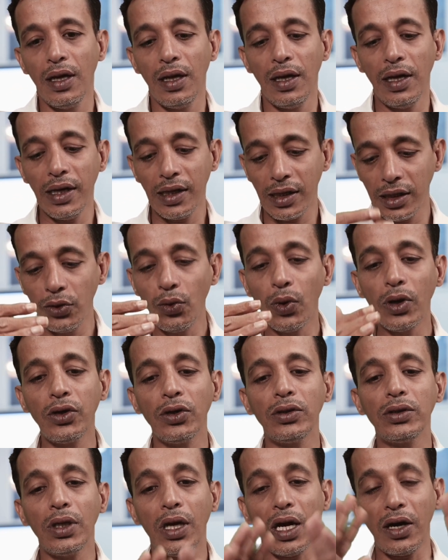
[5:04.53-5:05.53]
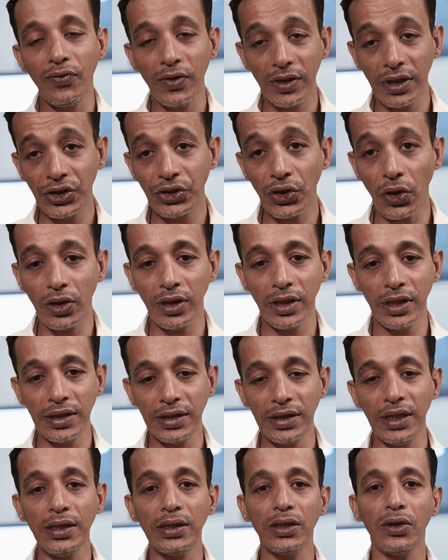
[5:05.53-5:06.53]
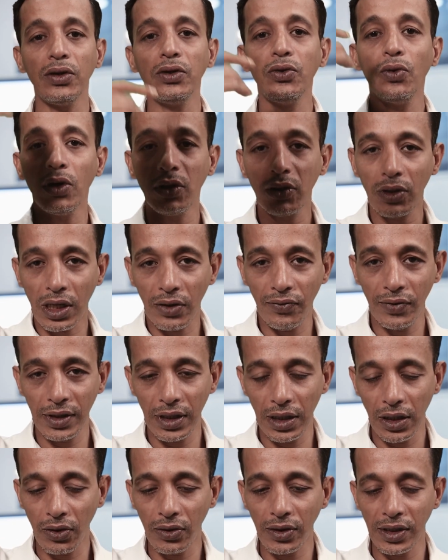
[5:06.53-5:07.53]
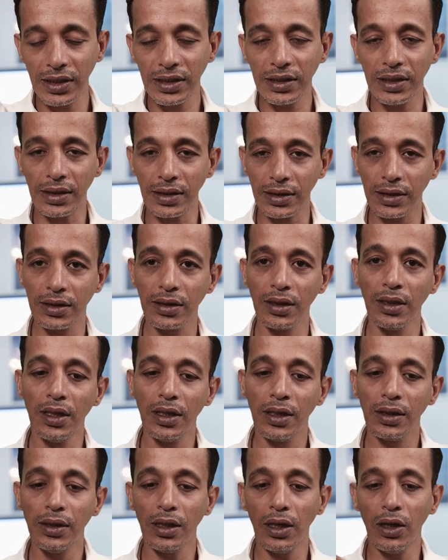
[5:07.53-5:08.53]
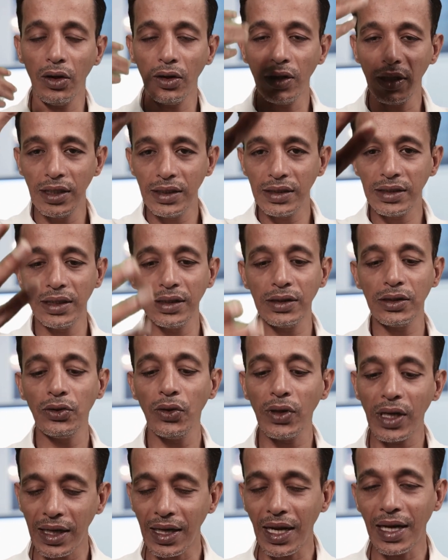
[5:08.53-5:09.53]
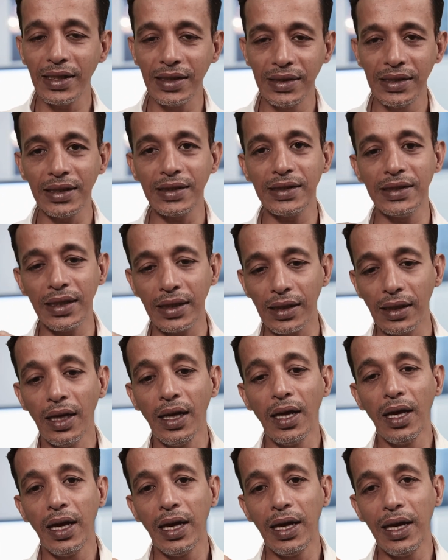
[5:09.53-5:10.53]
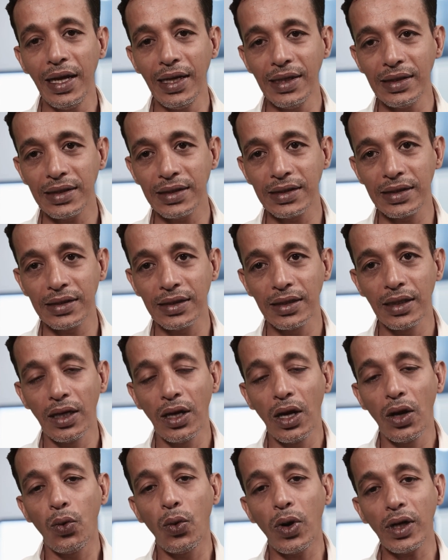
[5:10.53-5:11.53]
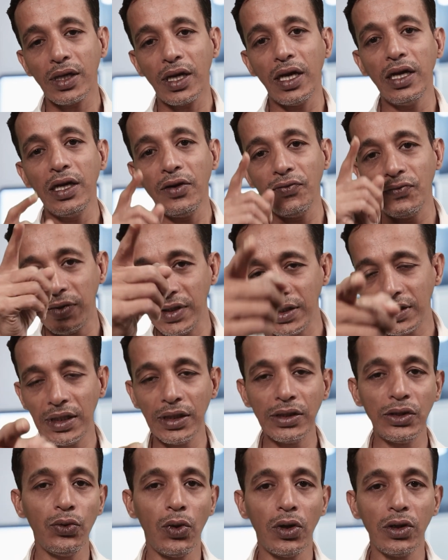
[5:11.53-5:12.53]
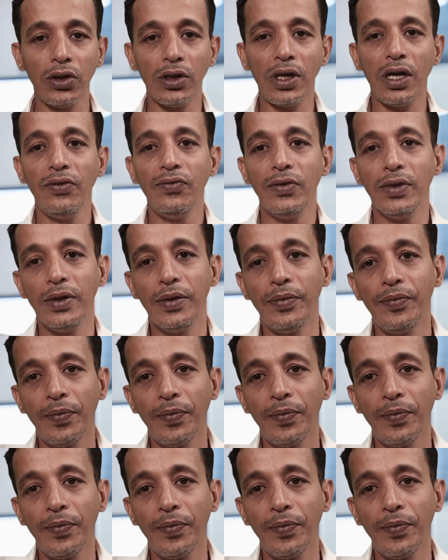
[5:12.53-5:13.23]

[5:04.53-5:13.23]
Like you want to cover the short distance or you want to cover the long distance. The longer distance, you can adjust the lens, what kind of distance you want to cover.